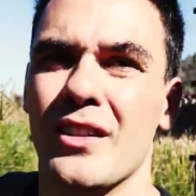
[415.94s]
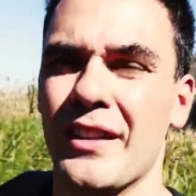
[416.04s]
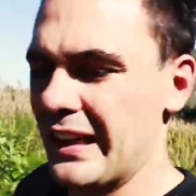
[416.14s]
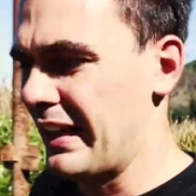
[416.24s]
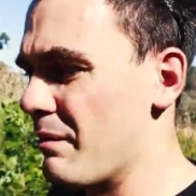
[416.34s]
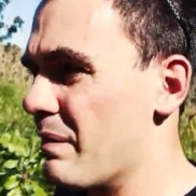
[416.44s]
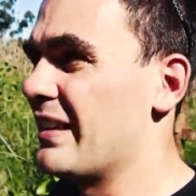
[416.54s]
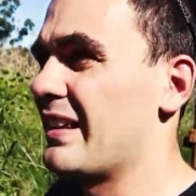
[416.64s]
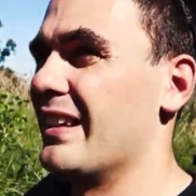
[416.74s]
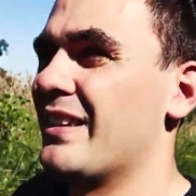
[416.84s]
are looking
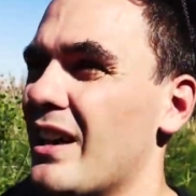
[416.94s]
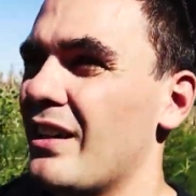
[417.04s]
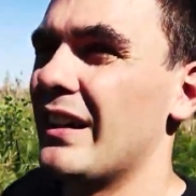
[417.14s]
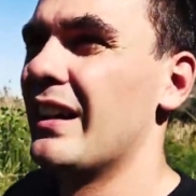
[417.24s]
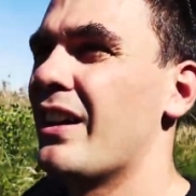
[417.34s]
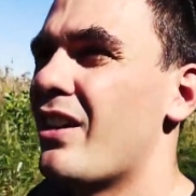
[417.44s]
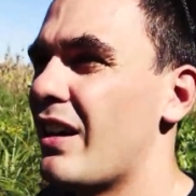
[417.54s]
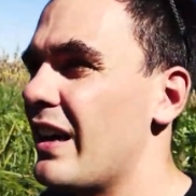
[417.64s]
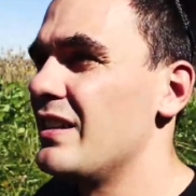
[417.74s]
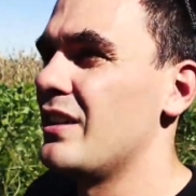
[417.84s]
amazing and sounding
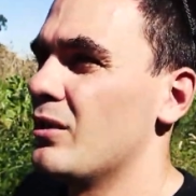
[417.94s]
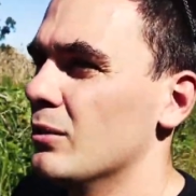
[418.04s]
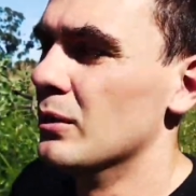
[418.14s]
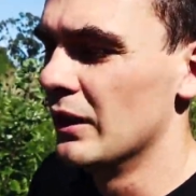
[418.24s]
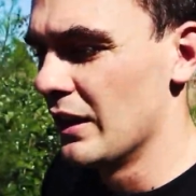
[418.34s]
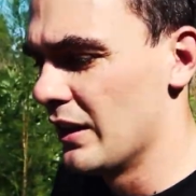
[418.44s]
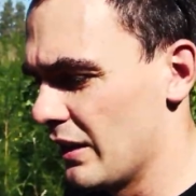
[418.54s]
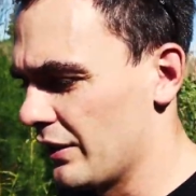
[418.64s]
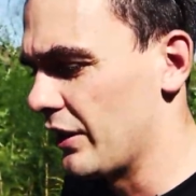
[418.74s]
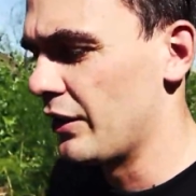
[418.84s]
crazy cool.
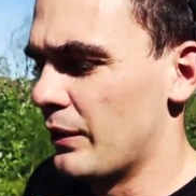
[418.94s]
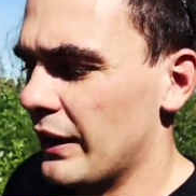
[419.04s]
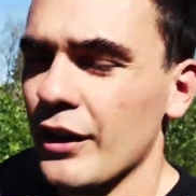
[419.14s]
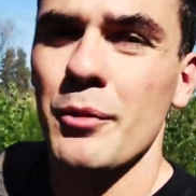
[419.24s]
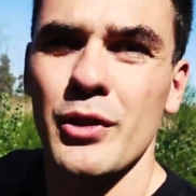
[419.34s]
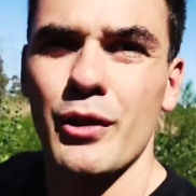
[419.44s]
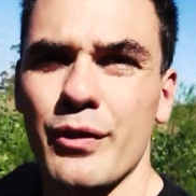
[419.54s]
So it's really dope so